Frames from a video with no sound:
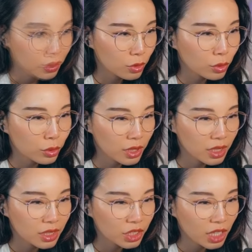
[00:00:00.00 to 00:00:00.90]
Oh,
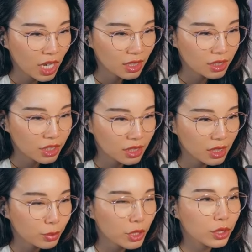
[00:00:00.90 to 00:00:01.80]
these are challenges.
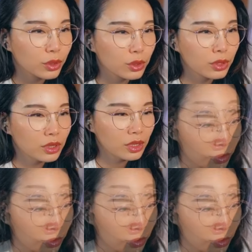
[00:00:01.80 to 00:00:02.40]
That's pretty cool.